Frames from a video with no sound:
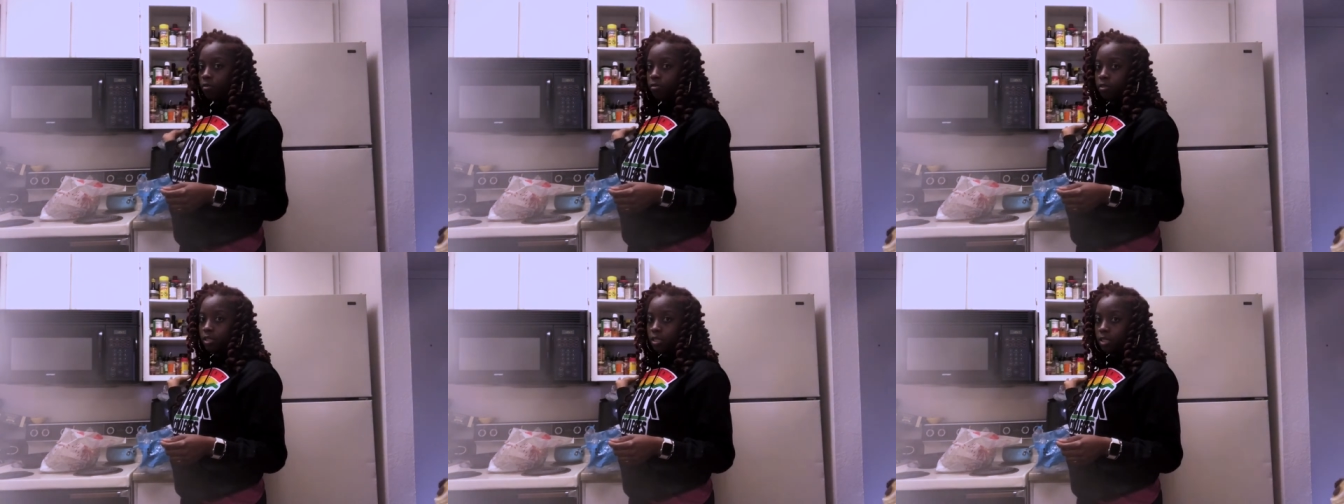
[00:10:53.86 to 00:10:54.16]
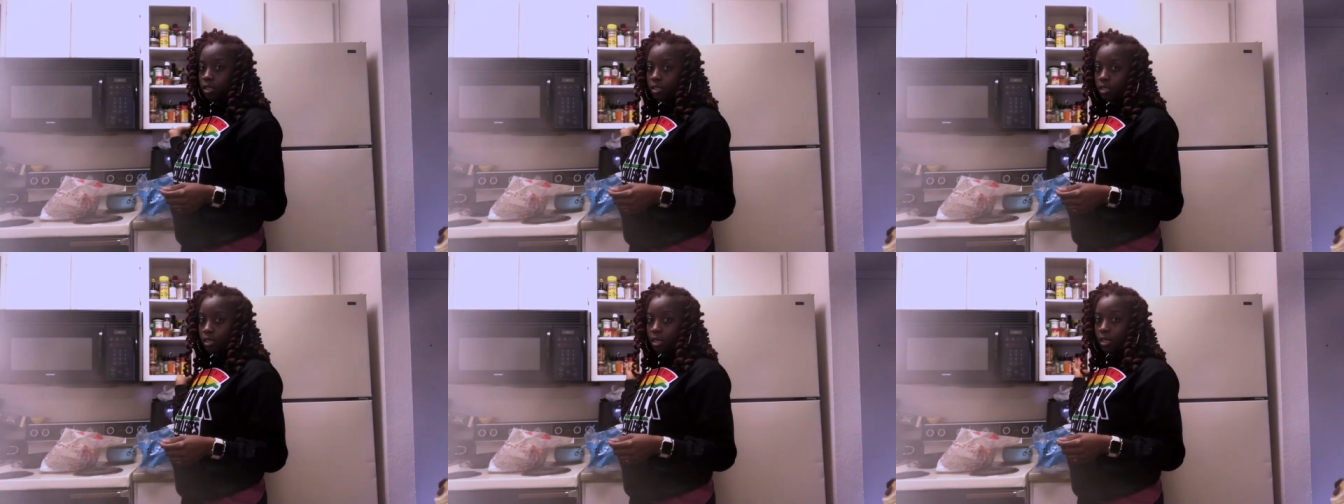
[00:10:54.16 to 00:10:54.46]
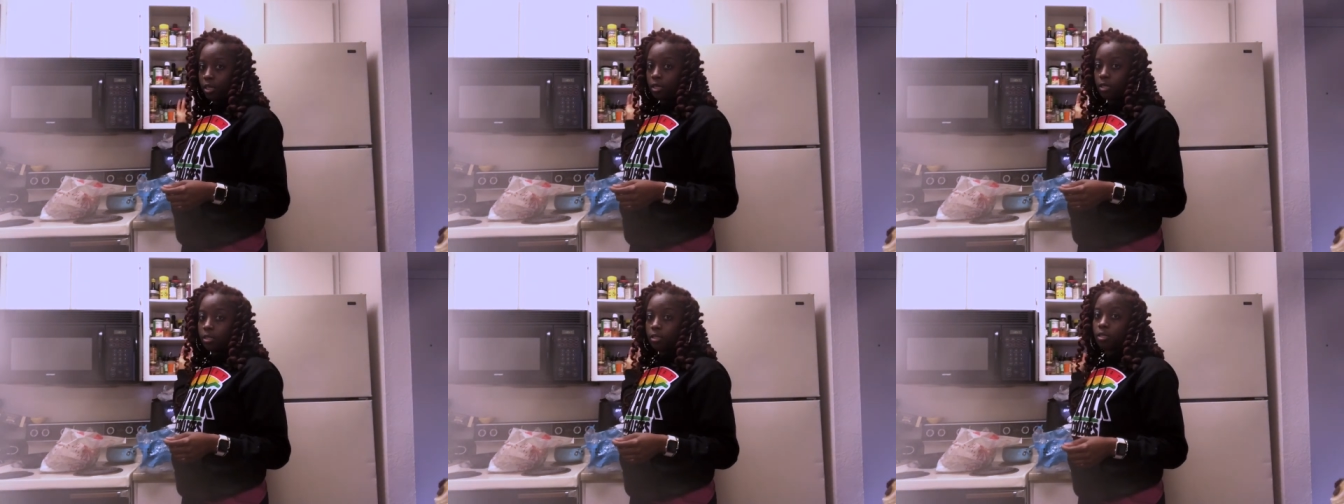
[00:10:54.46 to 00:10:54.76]

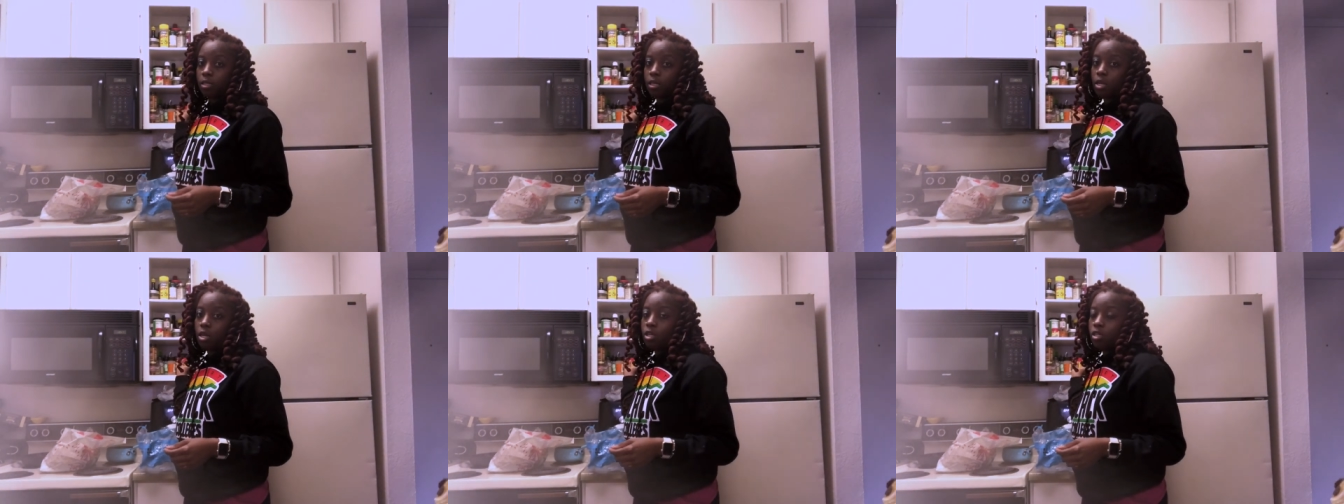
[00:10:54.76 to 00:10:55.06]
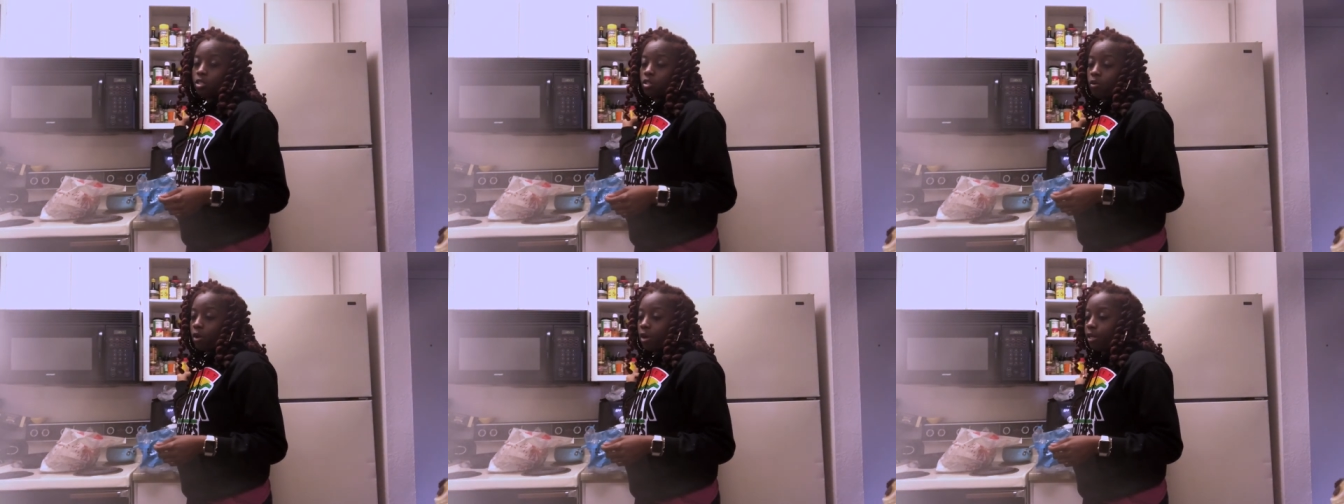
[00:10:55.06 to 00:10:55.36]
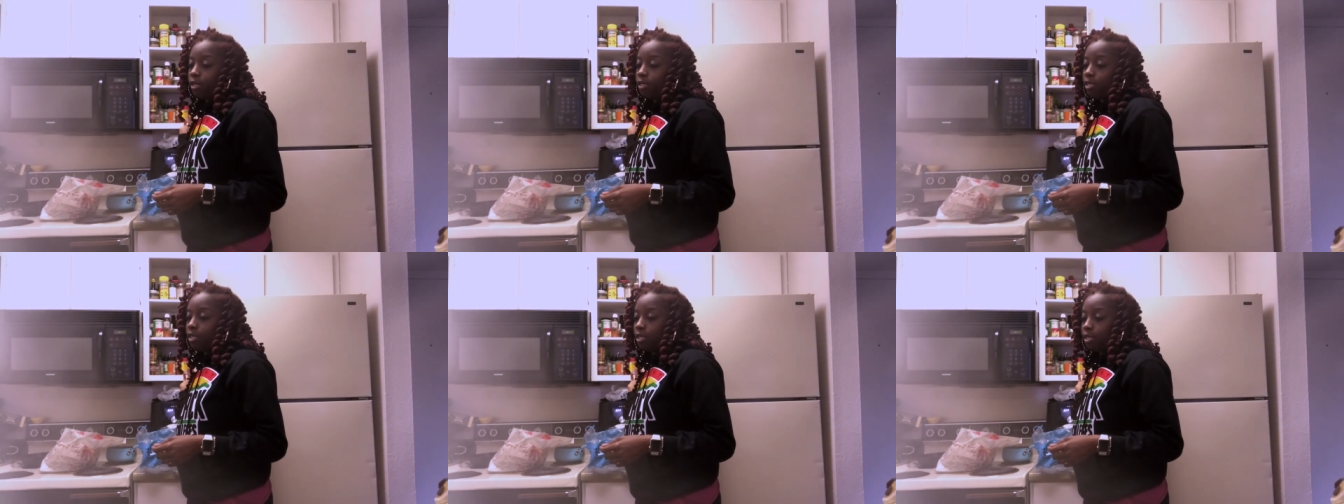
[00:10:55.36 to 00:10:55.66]
seasonings. So I
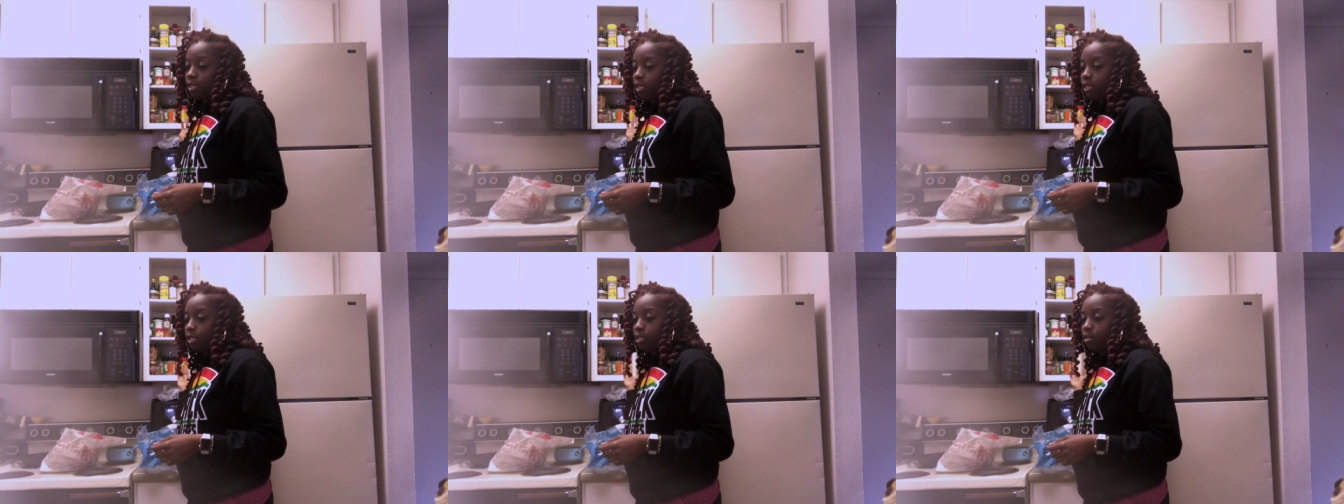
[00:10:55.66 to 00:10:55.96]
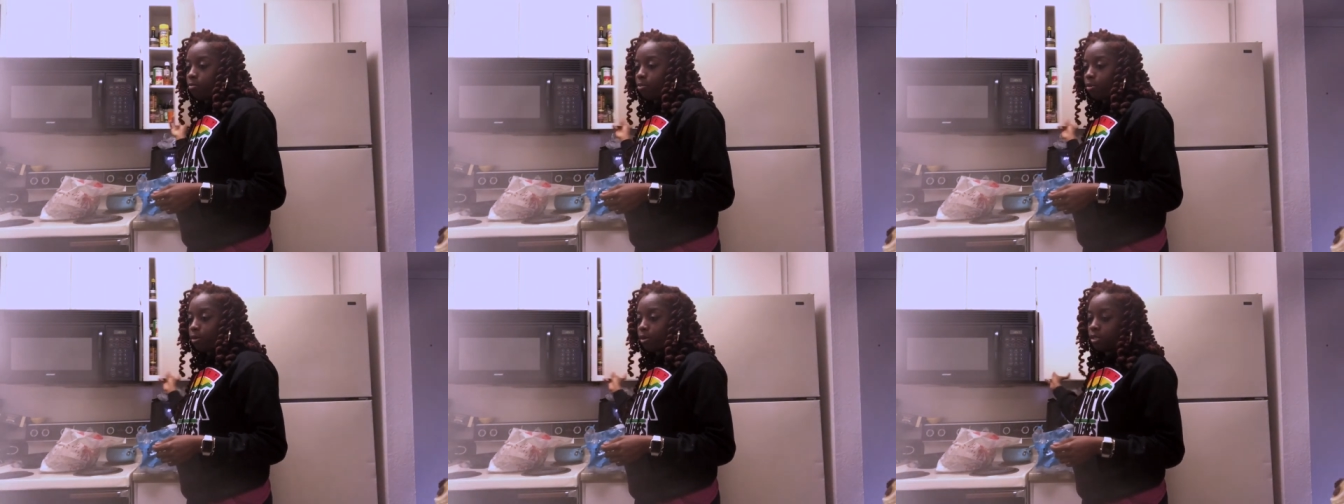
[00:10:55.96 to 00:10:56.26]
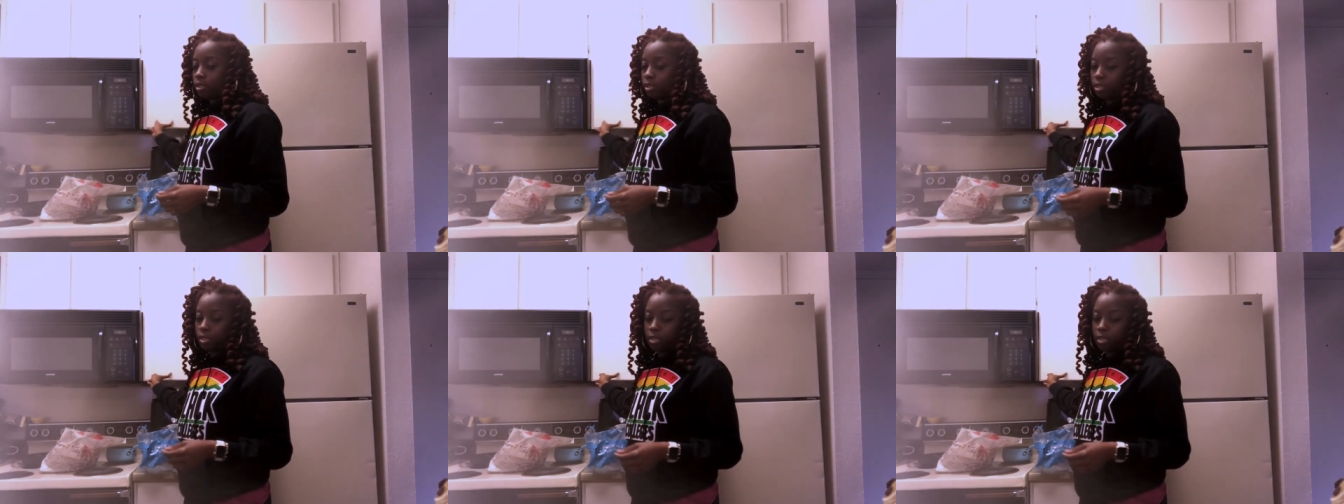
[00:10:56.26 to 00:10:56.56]
didn't need to purchase